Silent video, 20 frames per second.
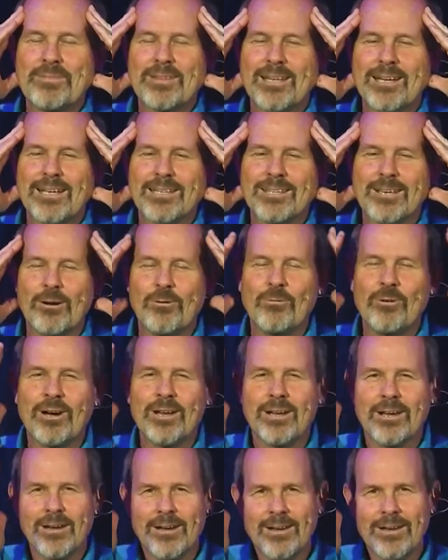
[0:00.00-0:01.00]
And I thought,
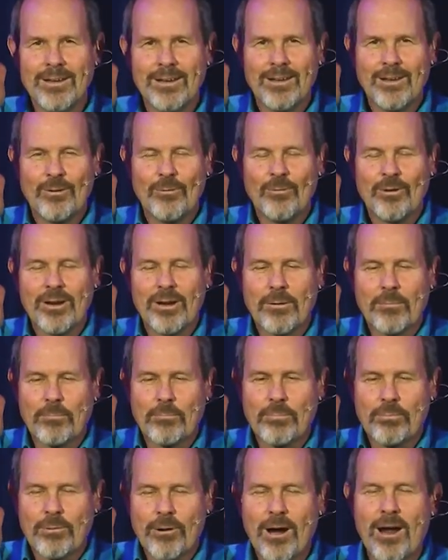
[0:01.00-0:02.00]
what a, what a
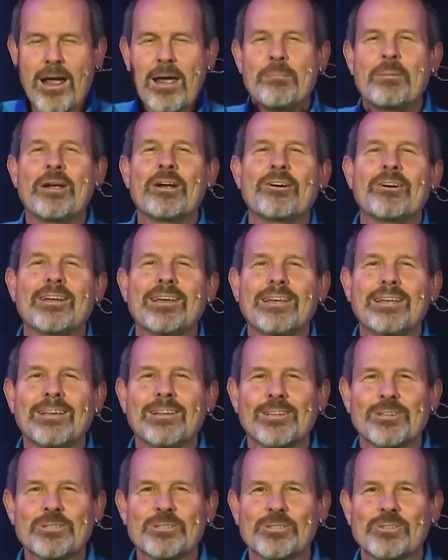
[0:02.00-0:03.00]
primary
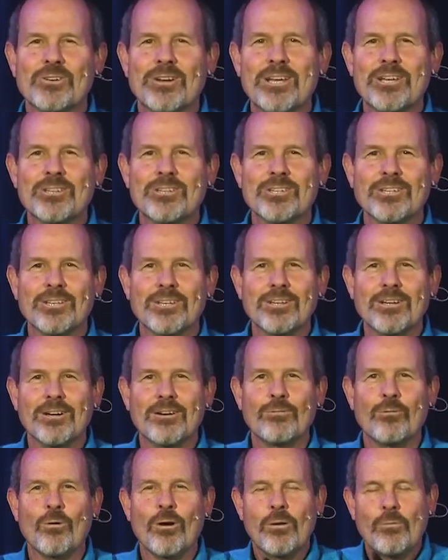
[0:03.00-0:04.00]
illustration
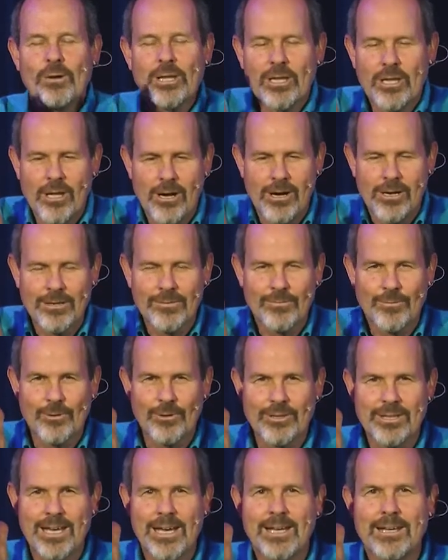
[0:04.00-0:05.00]
of what we long
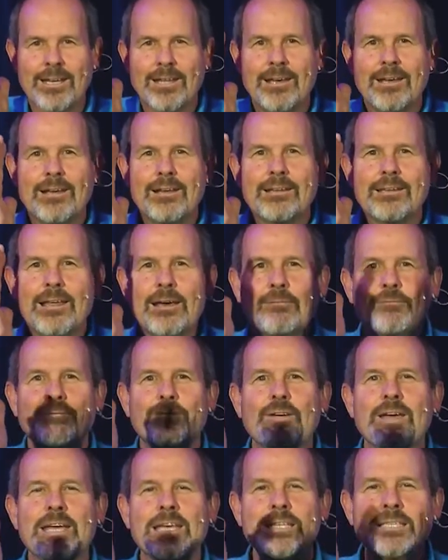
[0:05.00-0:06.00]
for that that
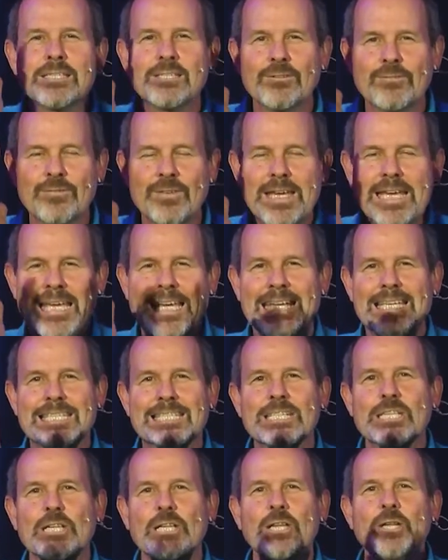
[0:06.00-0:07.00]
face to
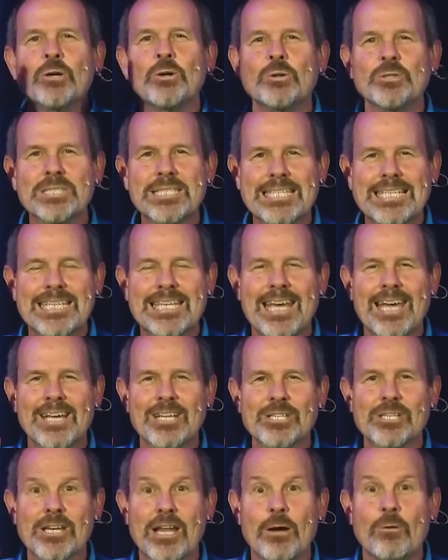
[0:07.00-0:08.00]
face, close
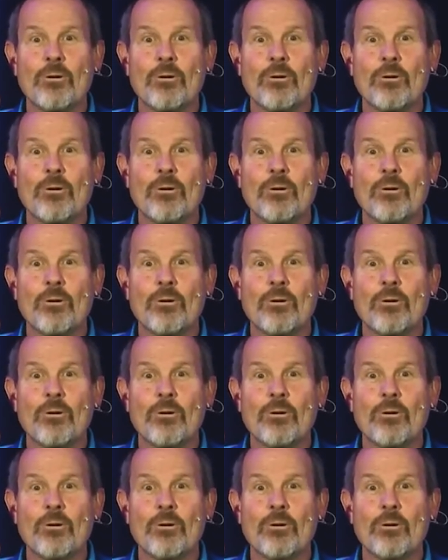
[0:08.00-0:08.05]
connection.